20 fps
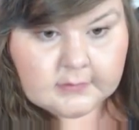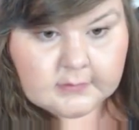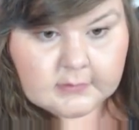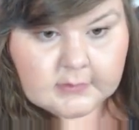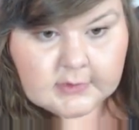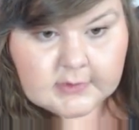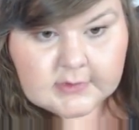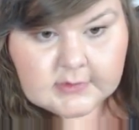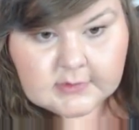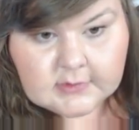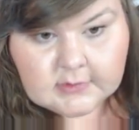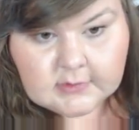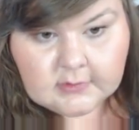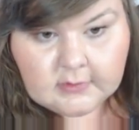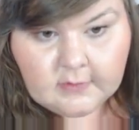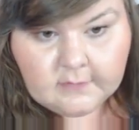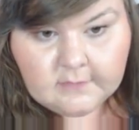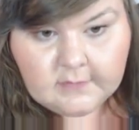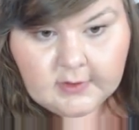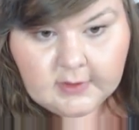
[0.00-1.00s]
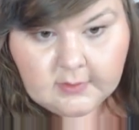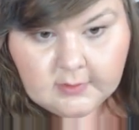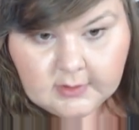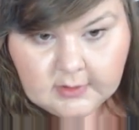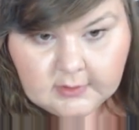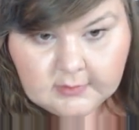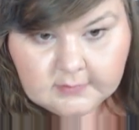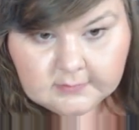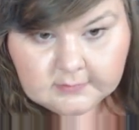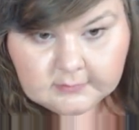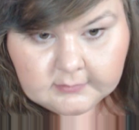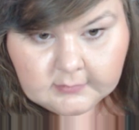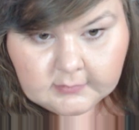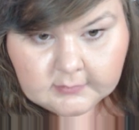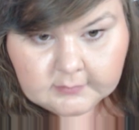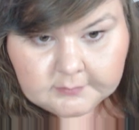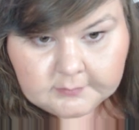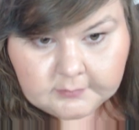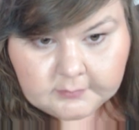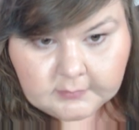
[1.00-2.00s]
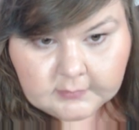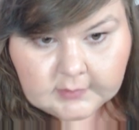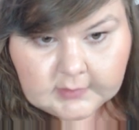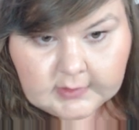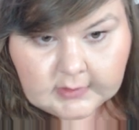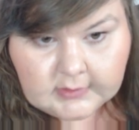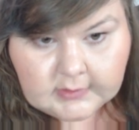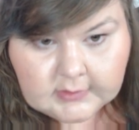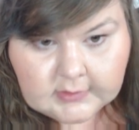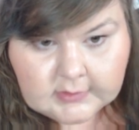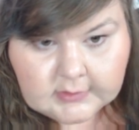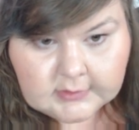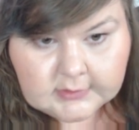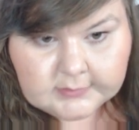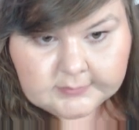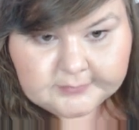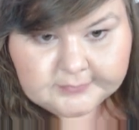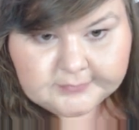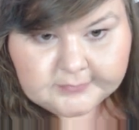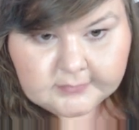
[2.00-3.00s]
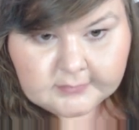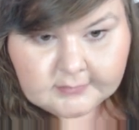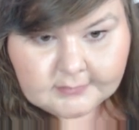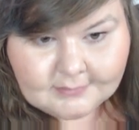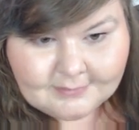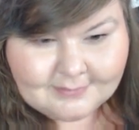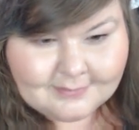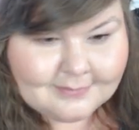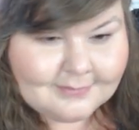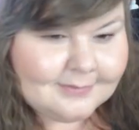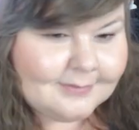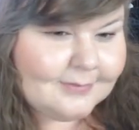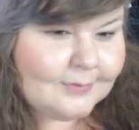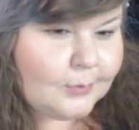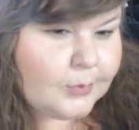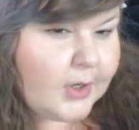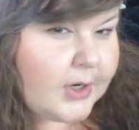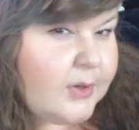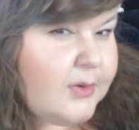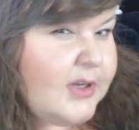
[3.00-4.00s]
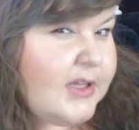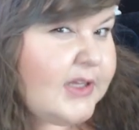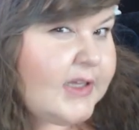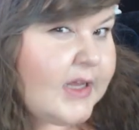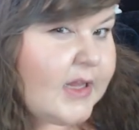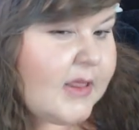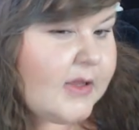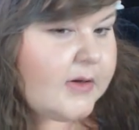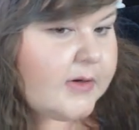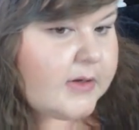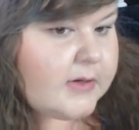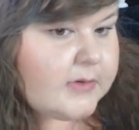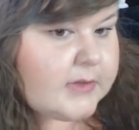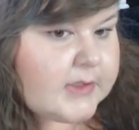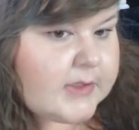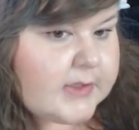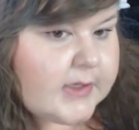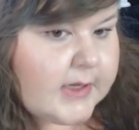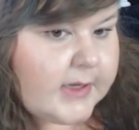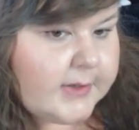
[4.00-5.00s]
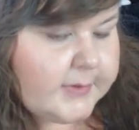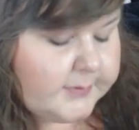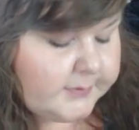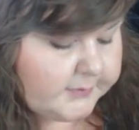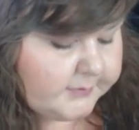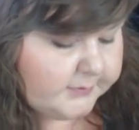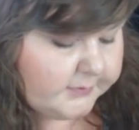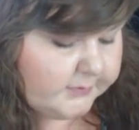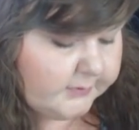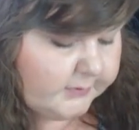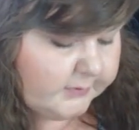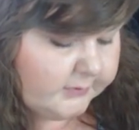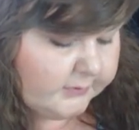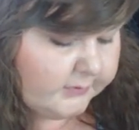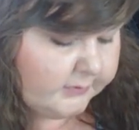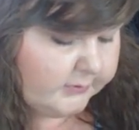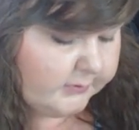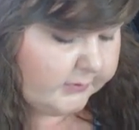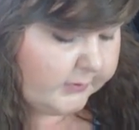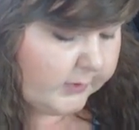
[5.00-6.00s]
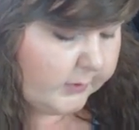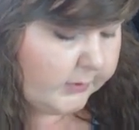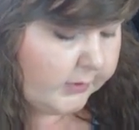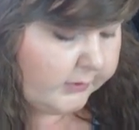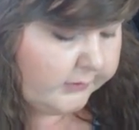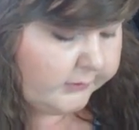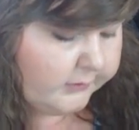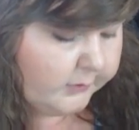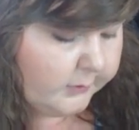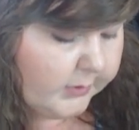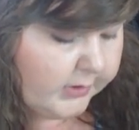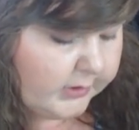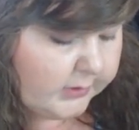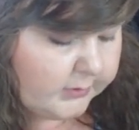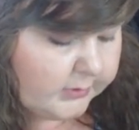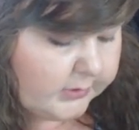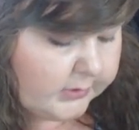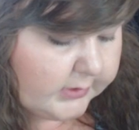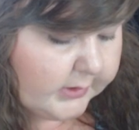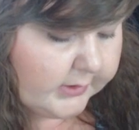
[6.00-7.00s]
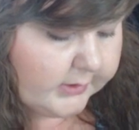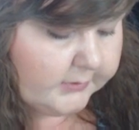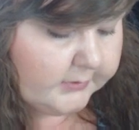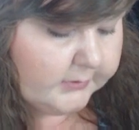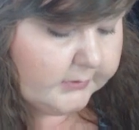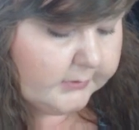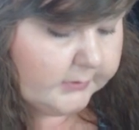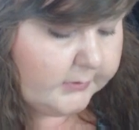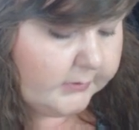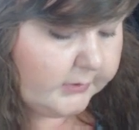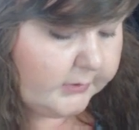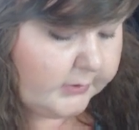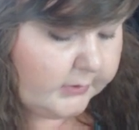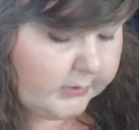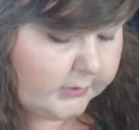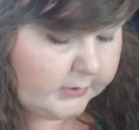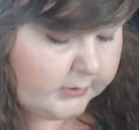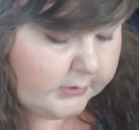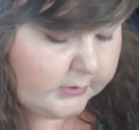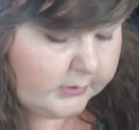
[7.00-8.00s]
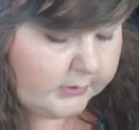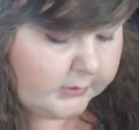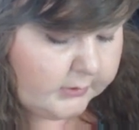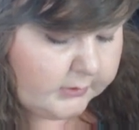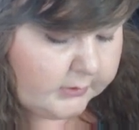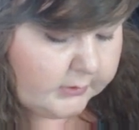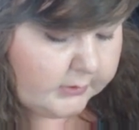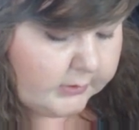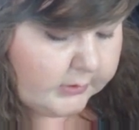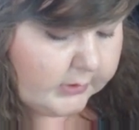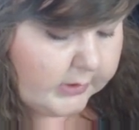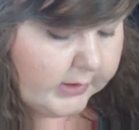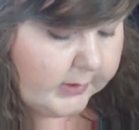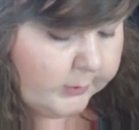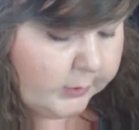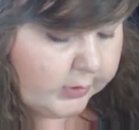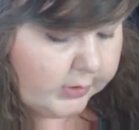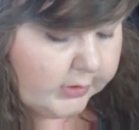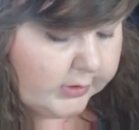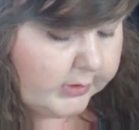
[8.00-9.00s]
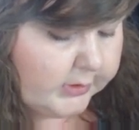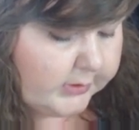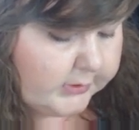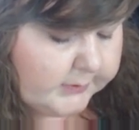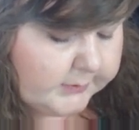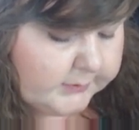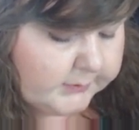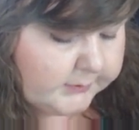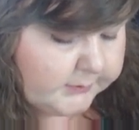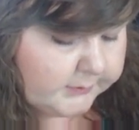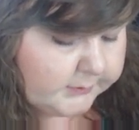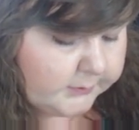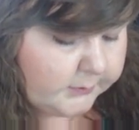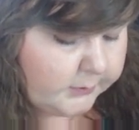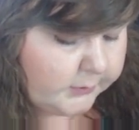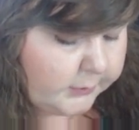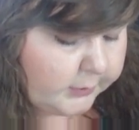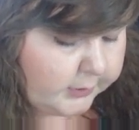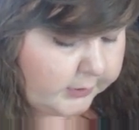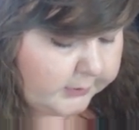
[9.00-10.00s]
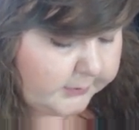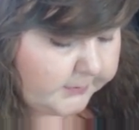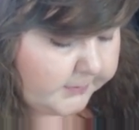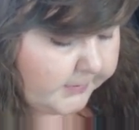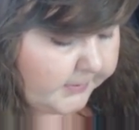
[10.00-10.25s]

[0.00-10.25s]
It's a very delicate browny yellow, I would say. I'm not familiar with that name or colour, but